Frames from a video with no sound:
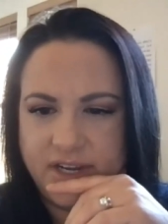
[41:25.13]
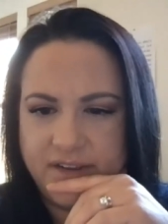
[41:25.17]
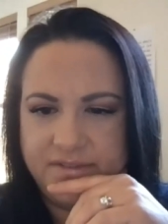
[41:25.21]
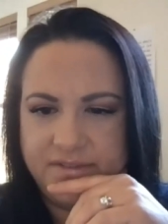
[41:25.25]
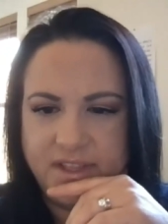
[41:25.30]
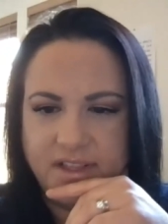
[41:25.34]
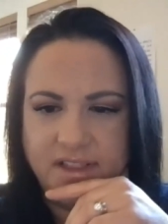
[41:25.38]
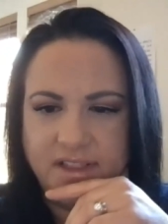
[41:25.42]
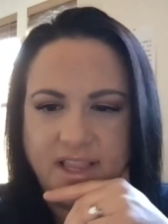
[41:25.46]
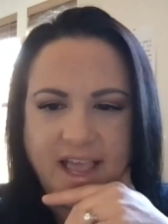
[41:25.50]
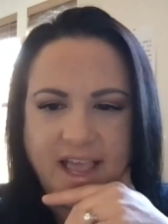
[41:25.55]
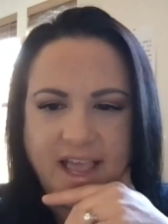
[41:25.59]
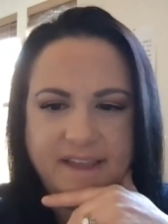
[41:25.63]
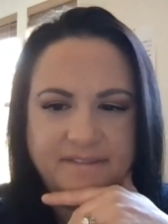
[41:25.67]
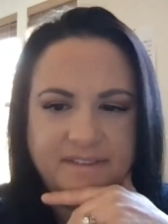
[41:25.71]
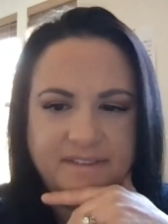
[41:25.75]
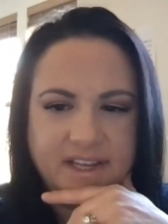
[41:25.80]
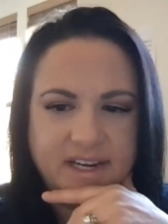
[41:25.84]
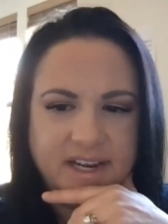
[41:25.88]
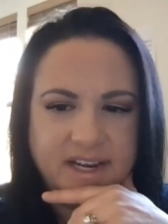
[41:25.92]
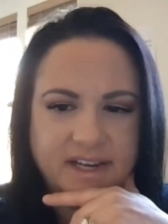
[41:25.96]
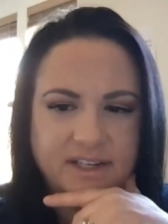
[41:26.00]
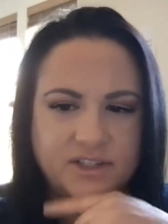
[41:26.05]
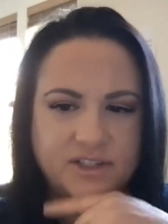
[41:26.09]
if the live
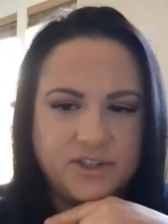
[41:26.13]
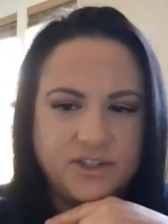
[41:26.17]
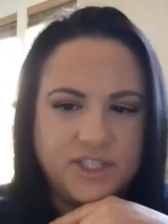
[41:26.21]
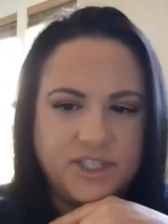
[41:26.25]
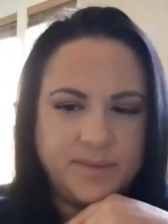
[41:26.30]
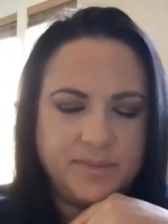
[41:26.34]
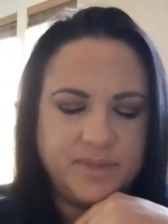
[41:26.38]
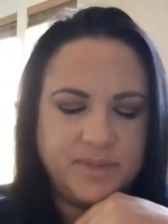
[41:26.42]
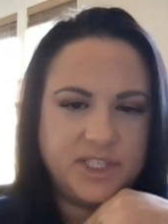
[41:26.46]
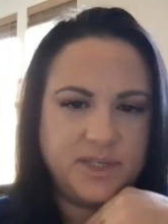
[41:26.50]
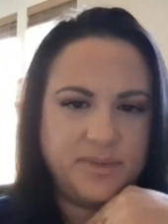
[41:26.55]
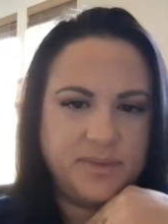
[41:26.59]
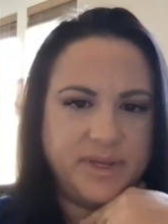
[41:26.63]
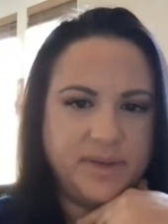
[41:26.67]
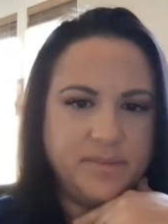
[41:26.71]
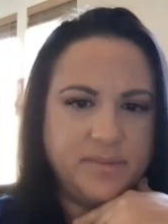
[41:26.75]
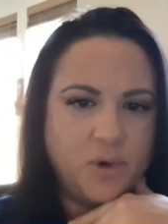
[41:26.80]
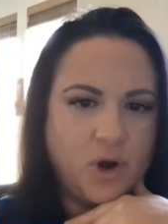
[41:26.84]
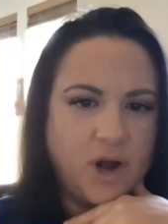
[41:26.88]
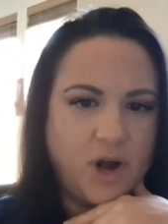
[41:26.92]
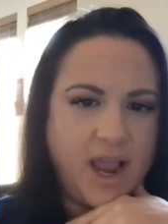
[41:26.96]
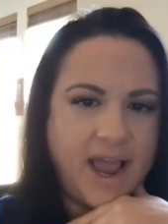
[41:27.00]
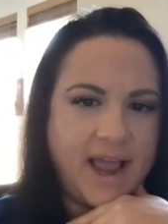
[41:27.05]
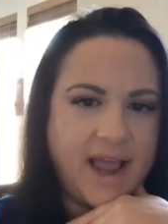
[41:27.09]
connector seems to be
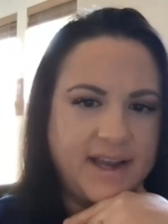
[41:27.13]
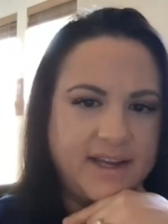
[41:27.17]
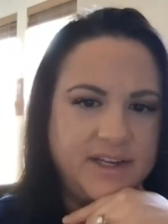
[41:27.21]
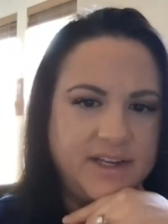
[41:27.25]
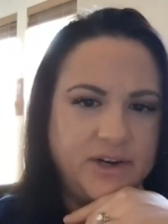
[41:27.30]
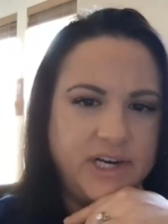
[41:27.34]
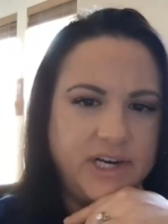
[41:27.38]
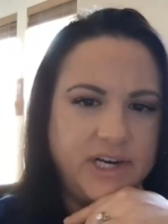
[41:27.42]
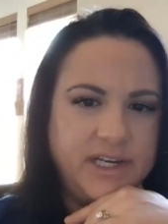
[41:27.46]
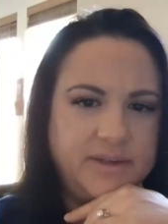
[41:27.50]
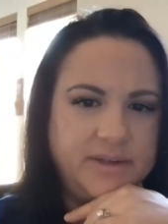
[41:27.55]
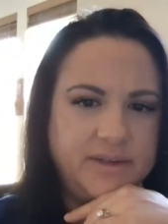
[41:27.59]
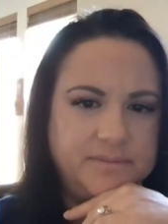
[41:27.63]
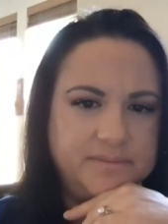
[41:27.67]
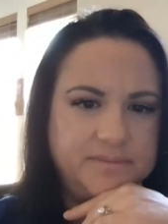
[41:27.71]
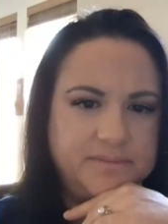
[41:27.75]
more accurate?